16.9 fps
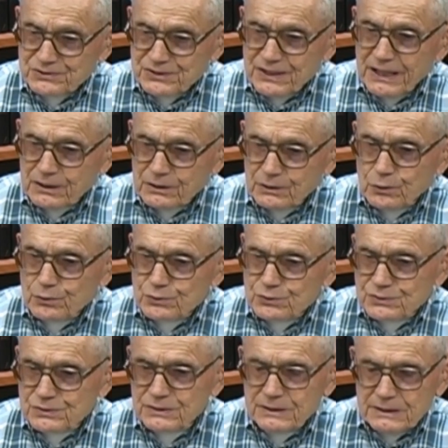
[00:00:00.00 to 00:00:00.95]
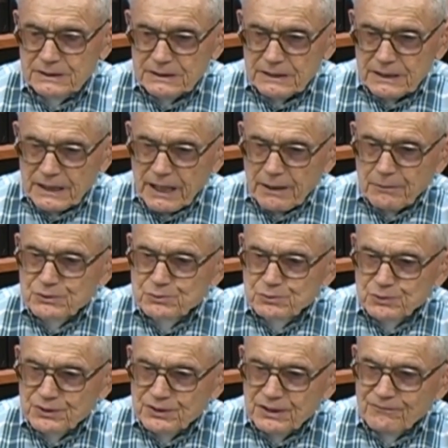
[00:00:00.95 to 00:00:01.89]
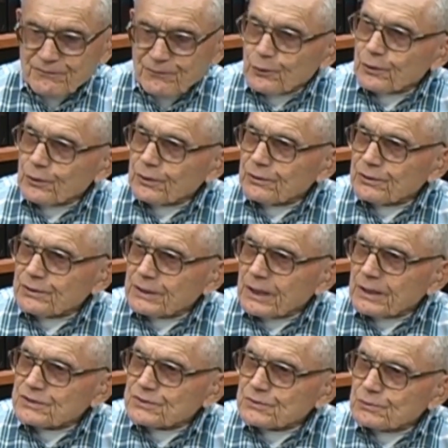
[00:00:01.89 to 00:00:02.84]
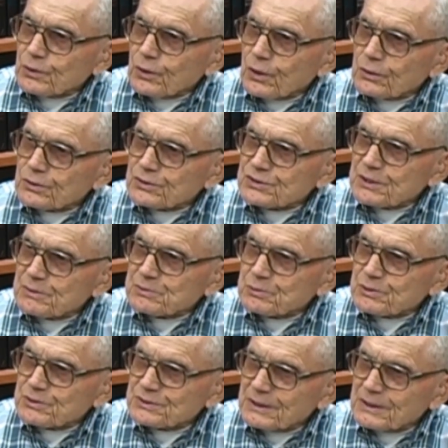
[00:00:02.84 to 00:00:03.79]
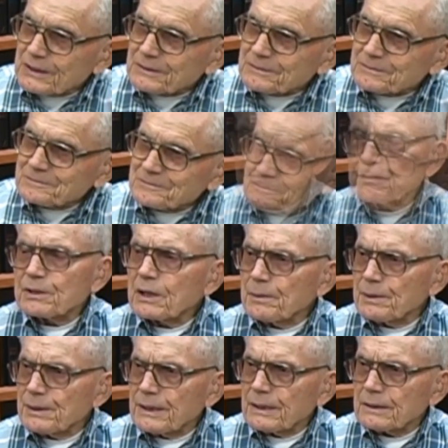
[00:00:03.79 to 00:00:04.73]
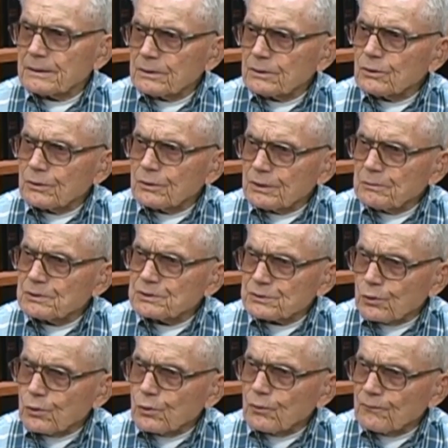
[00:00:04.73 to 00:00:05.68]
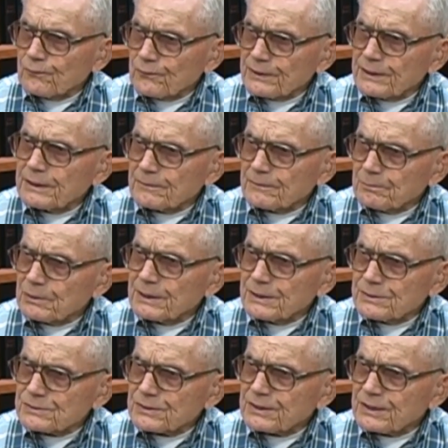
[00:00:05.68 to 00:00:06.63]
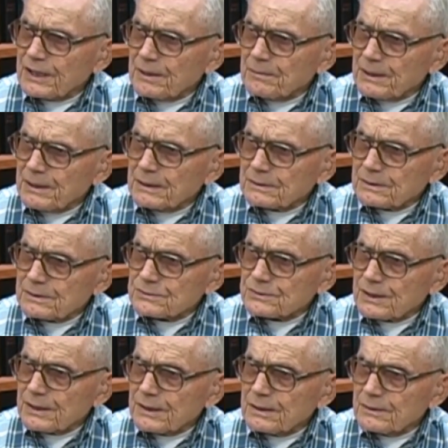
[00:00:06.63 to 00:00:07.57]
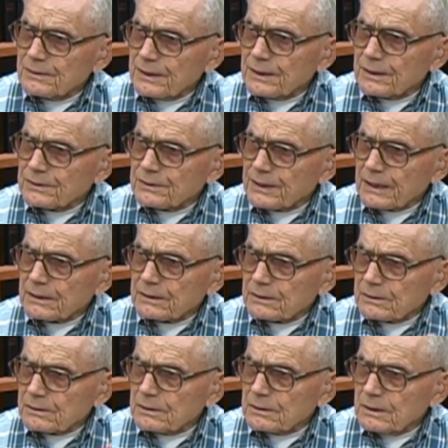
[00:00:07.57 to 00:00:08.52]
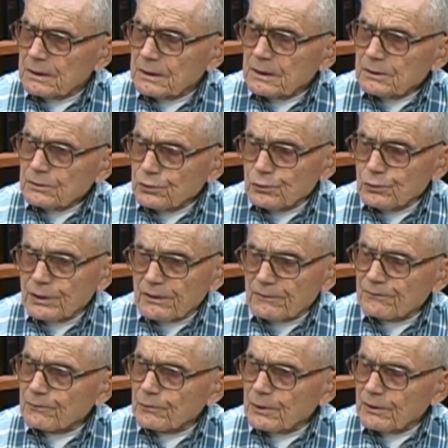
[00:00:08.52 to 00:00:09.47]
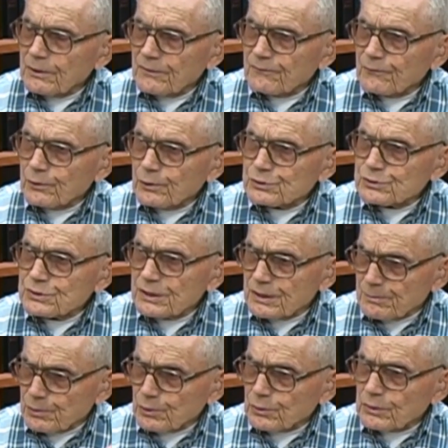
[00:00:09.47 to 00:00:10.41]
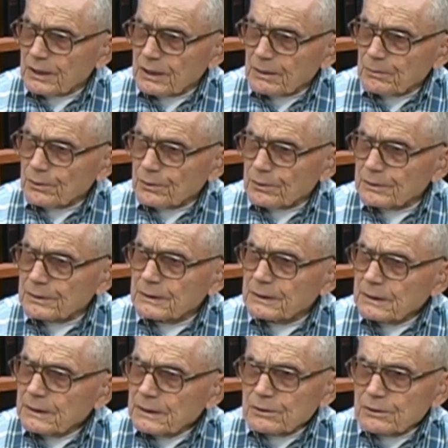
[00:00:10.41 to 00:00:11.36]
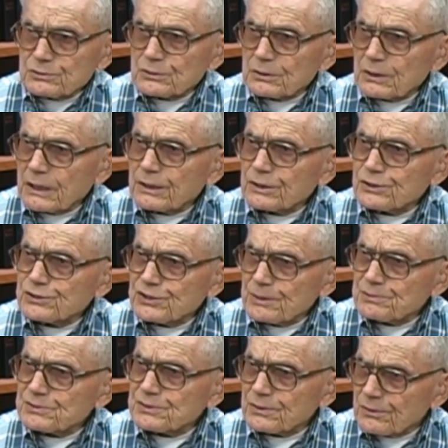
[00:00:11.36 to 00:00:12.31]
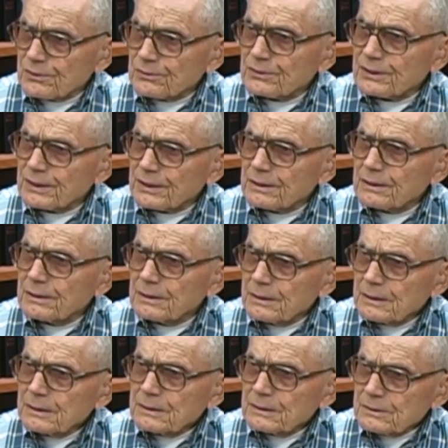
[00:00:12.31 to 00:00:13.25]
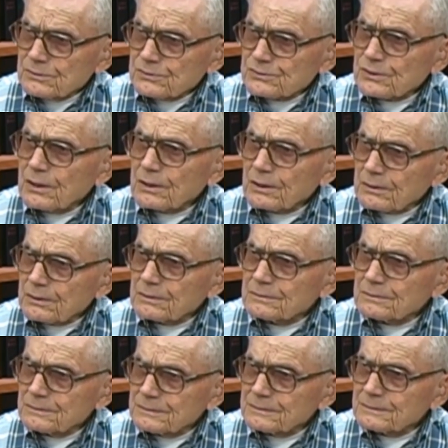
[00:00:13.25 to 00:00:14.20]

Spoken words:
was that close. I was within 400 yards of where all the ships were sunk. Them coming in, it was a whole fleet of planes that came in because they attacked 2 air forts and Pearl Harbor, and there was a lot of ships there that they sunk